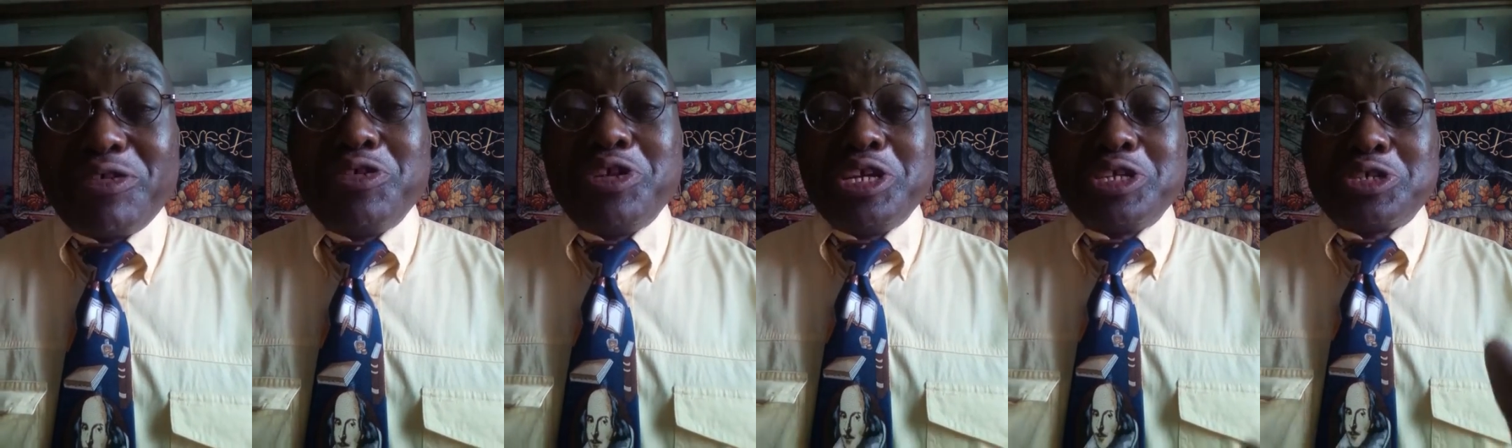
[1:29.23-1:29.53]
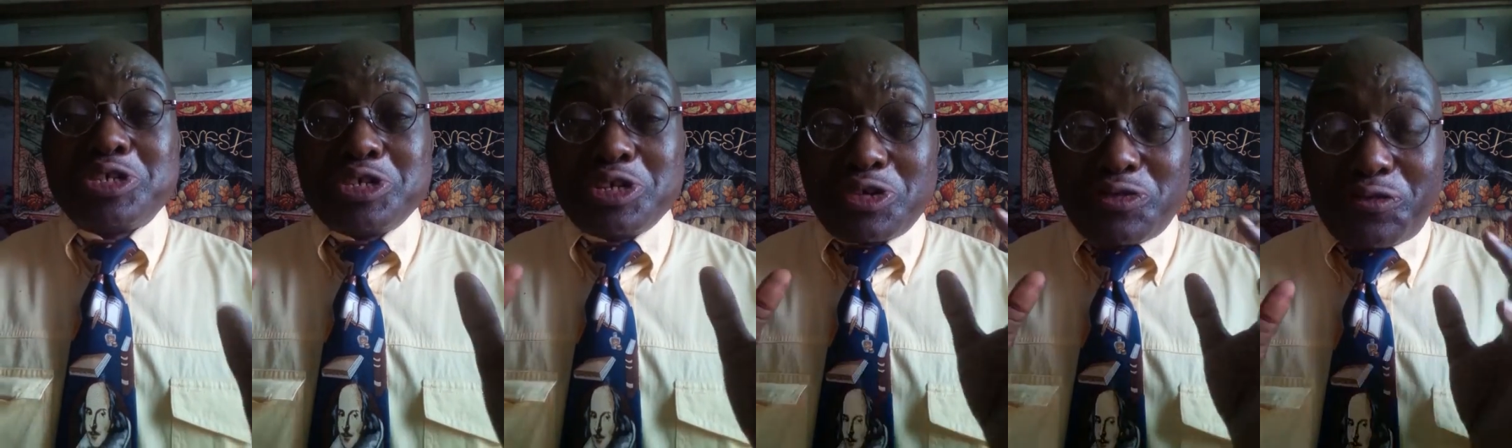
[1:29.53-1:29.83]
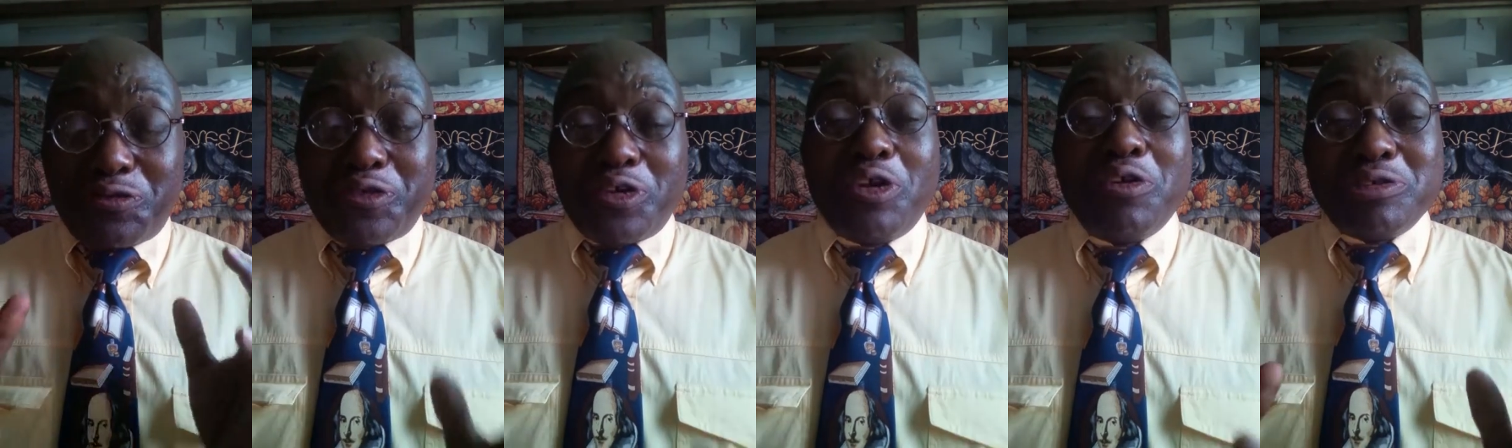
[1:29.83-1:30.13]
you need to
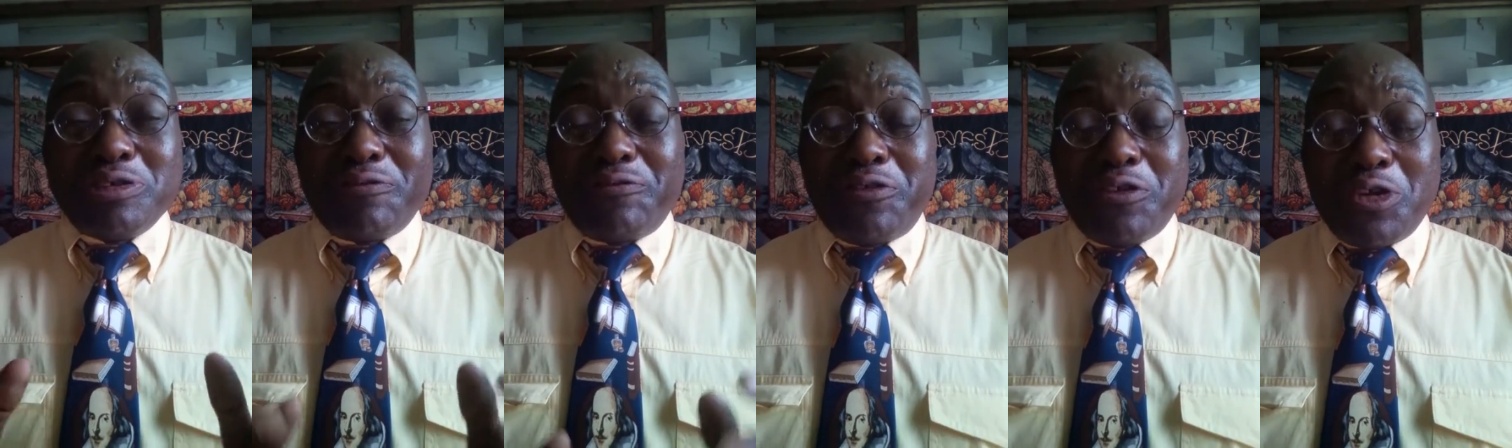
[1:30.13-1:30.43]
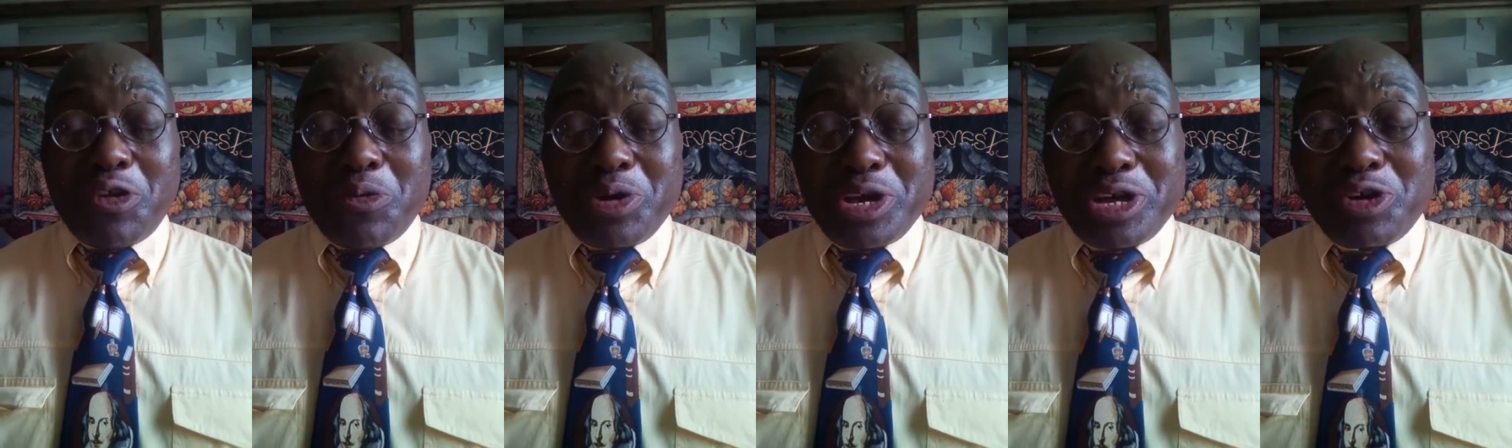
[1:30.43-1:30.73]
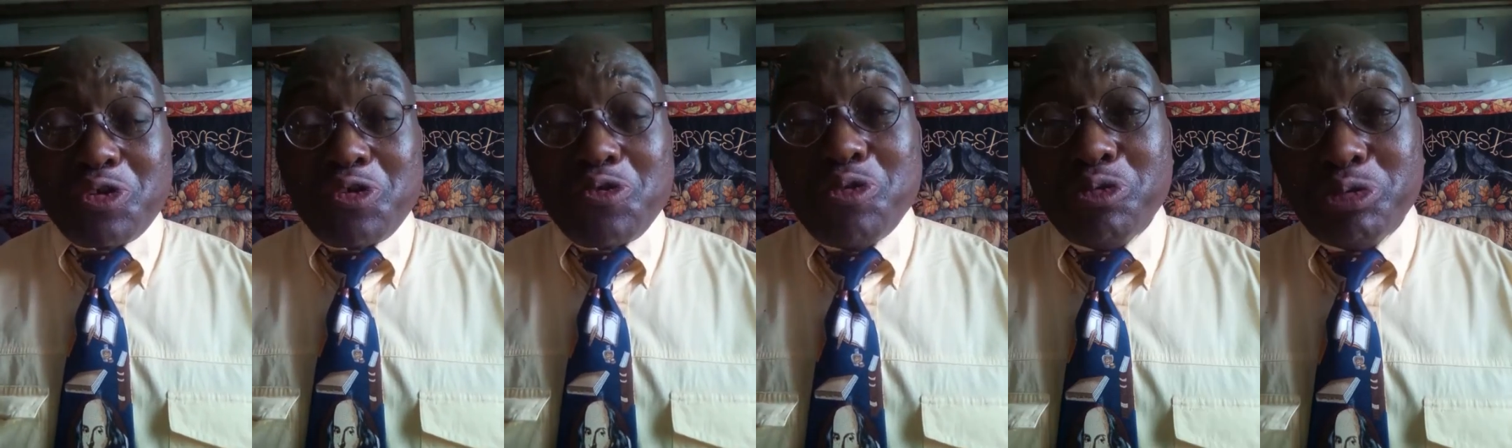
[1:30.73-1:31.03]
follow the following
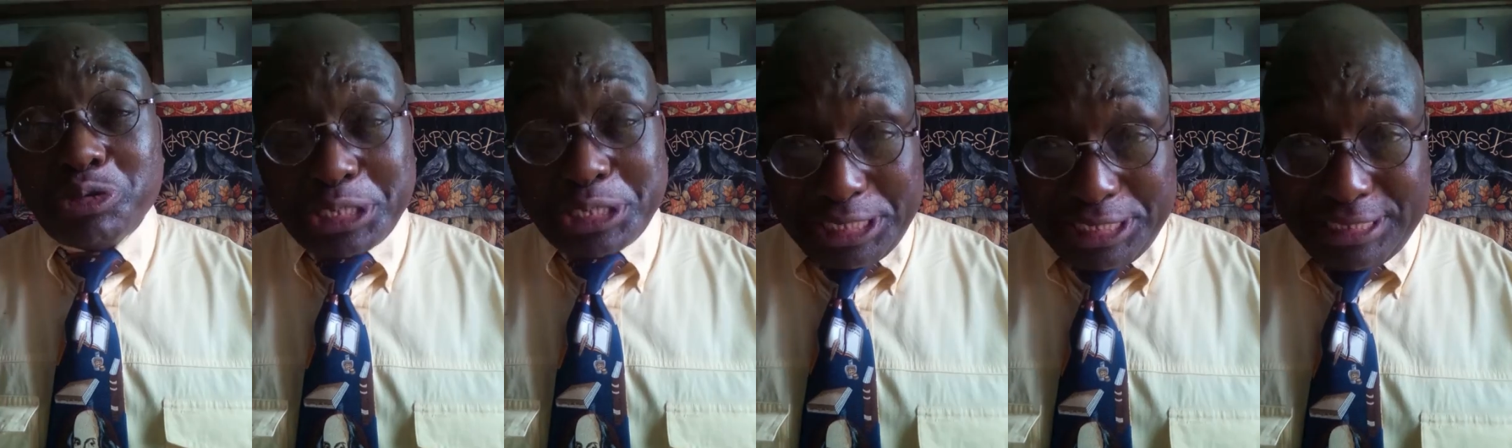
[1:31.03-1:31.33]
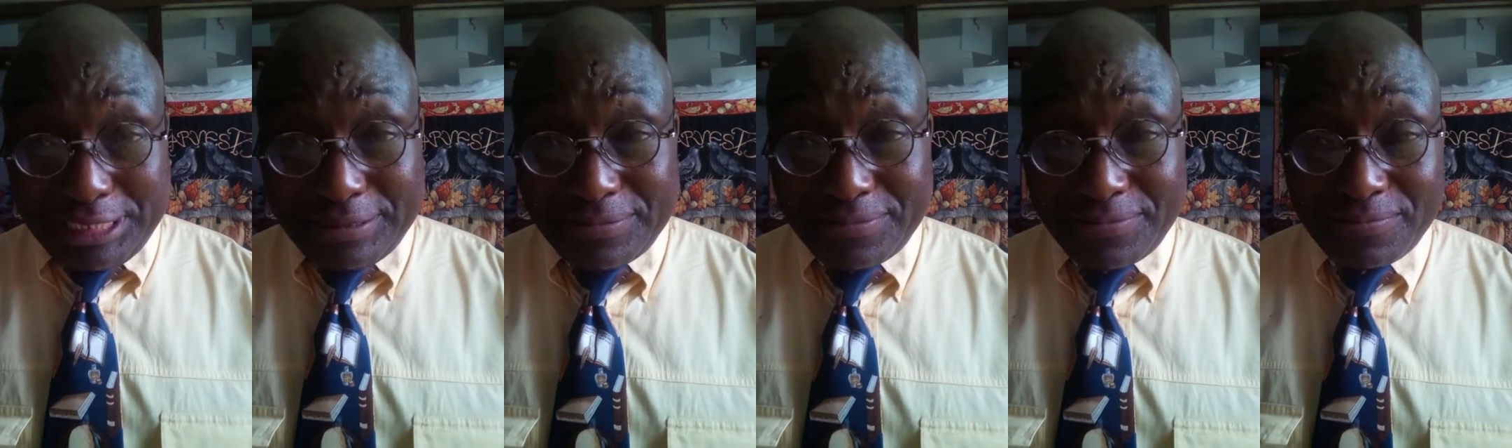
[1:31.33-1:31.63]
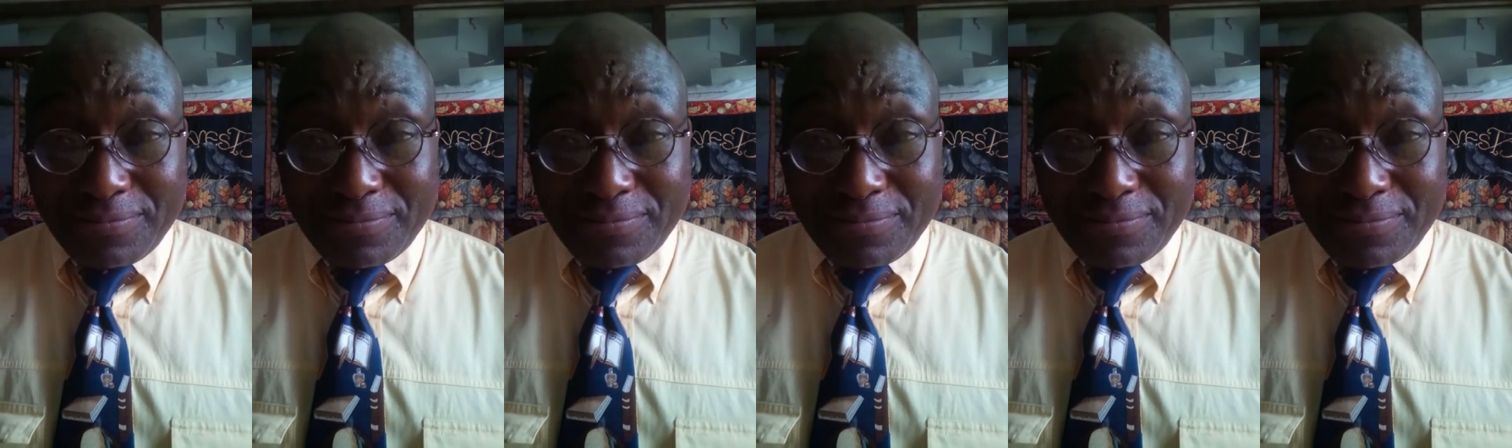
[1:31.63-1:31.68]
rules.